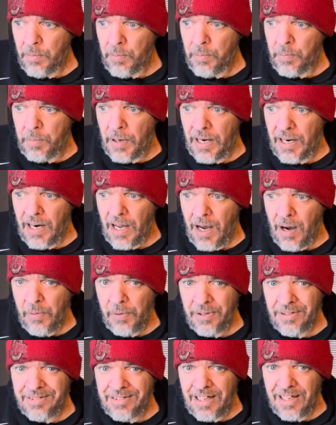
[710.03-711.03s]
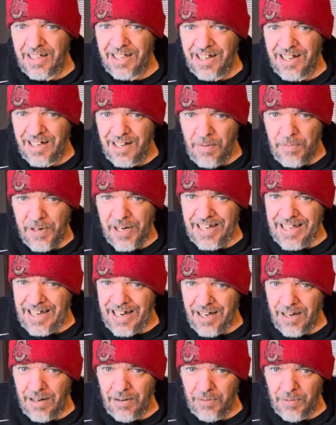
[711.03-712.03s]
But I always say you got to break
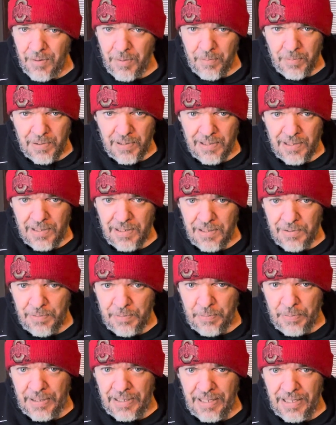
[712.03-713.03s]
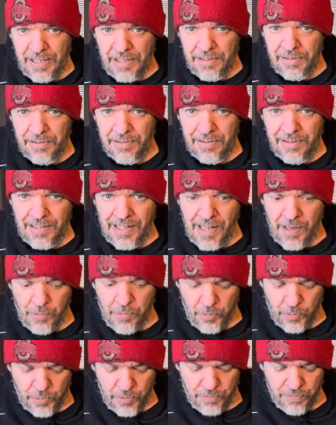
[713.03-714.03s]
out of them, because they
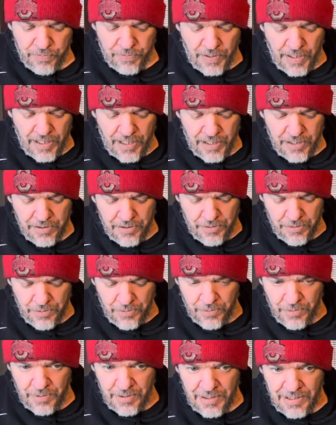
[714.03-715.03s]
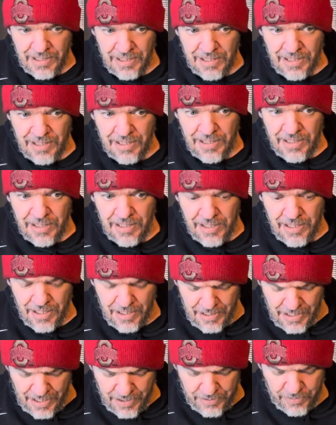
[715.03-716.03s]
will confine you,
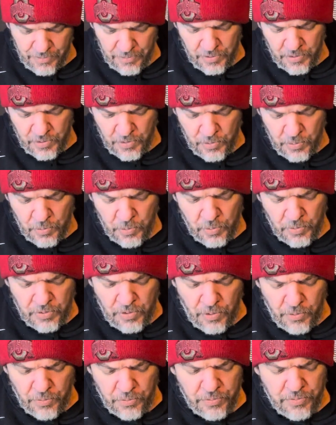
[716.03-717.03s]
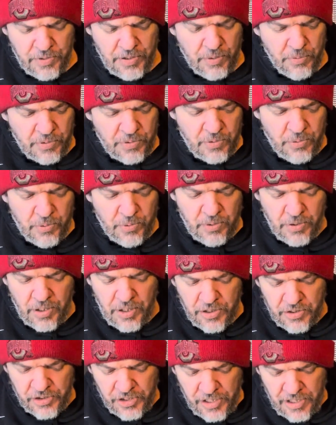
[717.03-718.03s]
and you don't see what's going
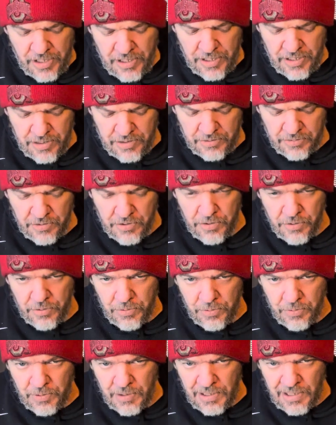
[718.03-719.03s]
on around you.